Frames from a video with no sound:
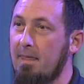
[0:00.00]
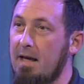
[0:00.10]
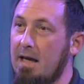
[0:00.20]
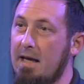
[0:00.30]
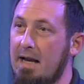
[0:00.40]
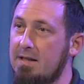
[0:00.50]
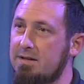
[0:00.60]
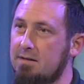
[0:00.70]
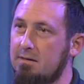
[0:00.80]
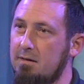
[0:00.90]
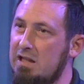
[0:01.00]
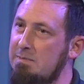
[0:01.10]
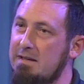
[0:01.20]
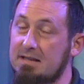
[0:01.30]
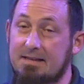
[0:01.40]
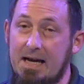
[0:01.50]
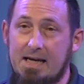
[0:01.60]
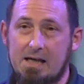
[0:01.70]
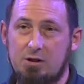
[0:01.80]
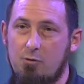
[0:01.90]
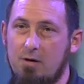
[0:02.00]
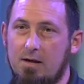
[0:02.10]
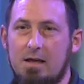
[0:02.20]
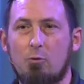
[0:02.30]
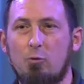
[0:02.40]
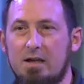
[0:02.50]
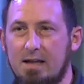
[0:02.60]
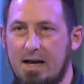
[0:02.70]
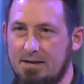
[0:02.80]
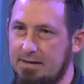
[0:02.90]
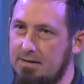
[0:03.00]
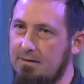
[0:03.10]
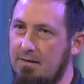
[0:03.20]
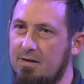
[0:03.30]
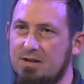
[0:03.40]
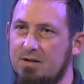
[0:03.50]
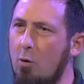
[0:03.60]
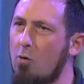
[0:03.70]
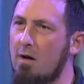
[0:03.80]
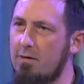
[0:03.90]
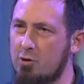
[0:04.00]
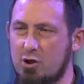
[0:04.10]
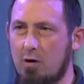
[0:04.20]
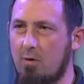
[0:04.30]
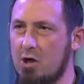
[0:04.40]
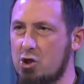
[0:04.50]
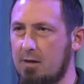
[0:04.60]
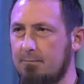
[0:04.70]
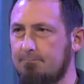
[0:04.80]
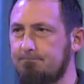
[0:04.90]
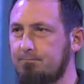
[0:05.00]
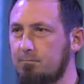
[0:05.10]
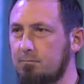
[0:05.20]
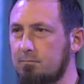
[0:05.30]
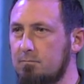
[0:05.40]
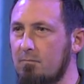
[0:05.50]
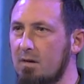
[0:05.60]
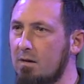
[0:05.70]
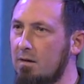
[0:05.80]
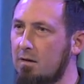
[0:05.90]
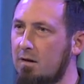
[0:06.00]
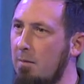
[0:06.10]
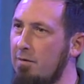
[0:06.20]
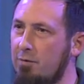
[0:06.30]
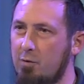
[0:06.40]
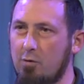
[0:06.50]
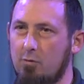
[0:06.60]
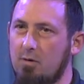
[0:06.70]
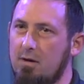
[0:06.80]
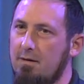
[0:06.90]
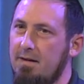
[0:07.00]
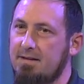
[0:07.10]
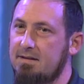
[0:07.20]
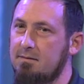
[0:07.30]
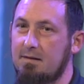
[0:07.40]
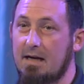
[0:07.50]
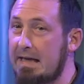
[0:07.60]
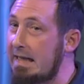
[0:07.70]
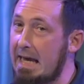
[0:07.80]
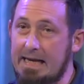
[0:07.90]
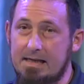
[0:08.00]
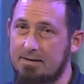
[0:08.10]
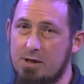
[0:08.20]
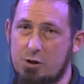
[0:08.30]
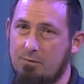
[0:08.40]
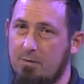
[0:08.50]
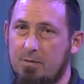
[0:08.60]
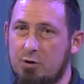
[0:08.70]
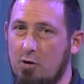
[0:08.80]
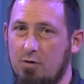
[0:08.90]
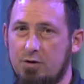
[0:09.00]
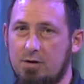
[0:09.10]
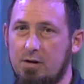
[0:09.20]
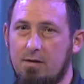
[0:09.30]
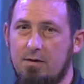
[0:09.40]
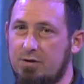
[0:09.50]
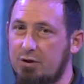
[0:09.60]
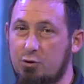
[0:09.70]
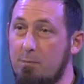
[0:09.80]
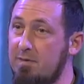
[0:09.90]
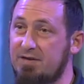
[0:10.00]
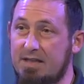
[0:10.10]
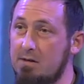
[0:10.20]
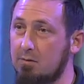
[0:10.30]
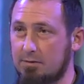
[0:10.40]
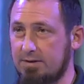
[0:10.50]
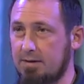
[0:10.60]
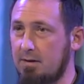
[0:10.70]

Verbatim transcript: And as he spends a decade doing it, he realizes that there's this whole other generation coming through that's not getting any attention from the church. There's this group of singles